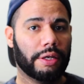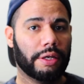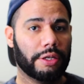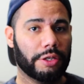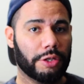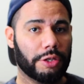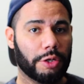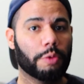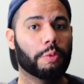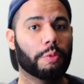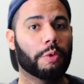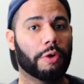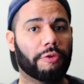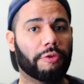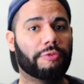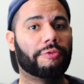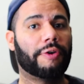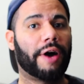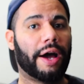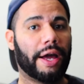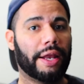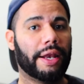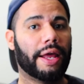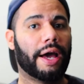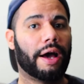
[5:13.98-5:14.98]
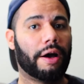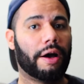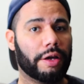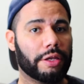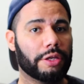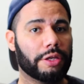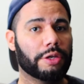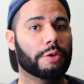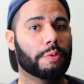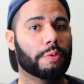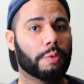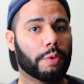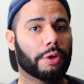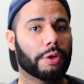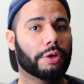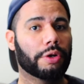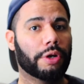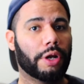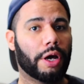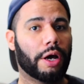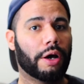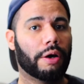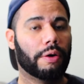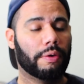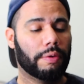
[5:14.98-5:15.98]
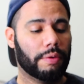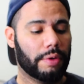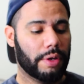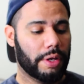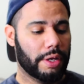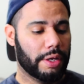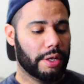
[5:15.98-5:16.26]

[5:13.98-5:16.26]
you will find out and you will know.